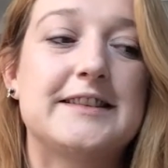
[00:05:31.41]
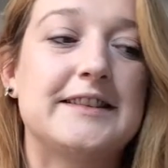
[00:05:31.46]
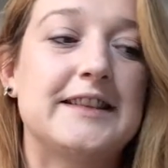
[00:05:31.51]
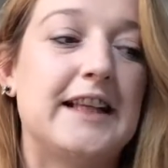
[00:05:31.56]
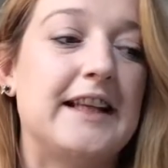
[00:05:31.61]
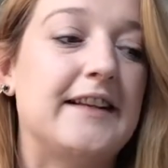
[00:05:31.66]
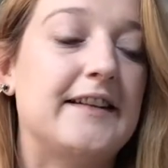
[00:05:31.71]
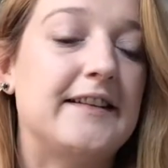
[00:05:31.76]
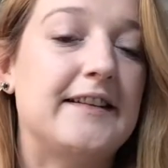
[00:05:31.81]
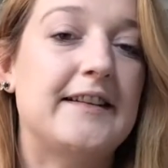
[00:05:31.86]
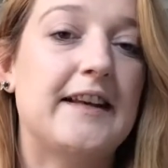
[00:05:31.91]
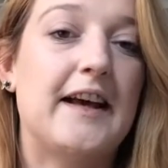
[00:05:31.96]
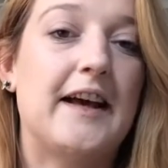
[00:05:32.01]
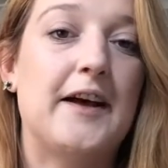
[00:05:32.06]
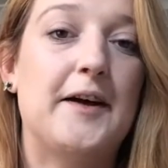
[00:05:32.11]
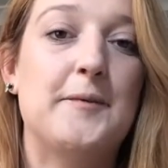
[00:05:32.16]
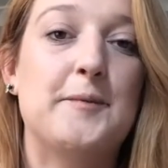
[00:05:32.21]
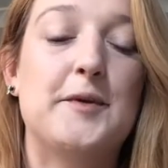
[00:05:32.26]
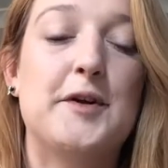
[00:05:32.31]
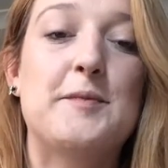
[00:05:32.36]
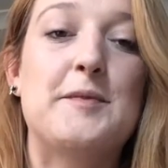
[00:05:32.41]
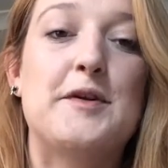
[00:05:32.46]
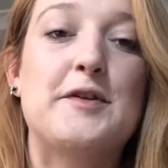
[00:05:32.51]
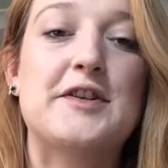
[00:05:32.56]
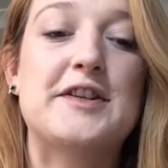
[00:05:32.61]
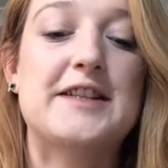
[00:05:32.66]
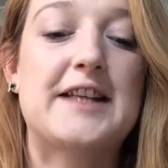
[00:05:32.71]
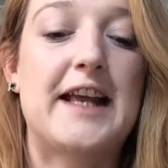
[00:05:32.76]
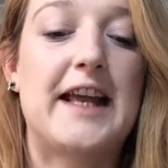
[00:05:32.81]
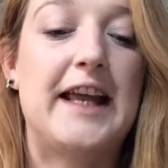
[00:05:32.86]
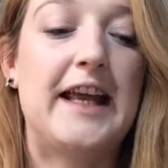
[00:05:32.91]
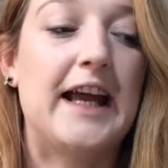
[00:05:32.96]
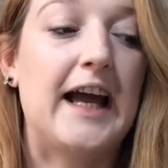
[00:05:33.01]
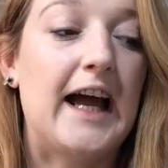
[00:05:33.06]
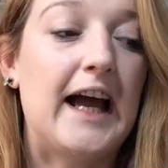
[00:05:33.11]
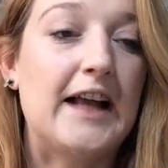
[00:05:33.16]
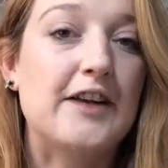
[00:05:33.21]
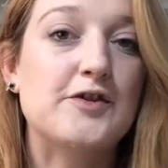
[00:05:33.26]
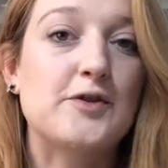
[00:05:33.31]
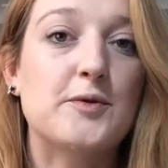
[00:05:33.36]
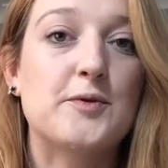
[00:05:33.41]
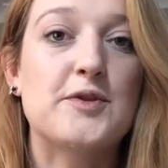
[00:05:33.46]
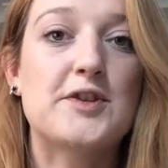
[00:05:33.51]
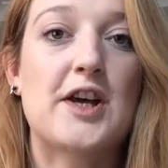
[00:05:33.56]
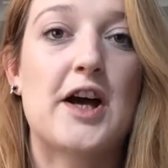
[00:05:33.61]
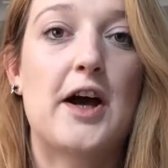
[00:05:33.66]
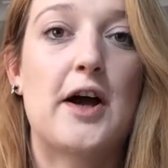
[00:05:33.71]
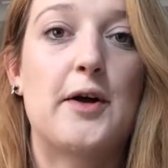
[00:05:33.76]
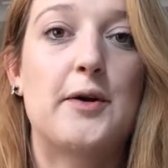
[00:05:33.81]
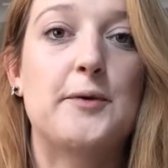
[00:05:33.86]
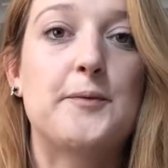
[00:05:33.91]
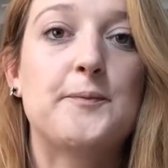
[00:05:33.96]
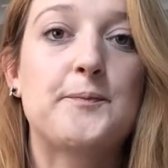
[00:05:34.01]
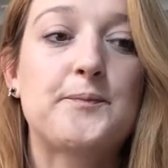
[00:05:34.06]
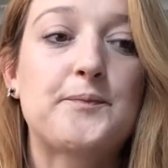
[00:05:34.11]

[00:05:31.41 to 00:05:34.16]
this community, and also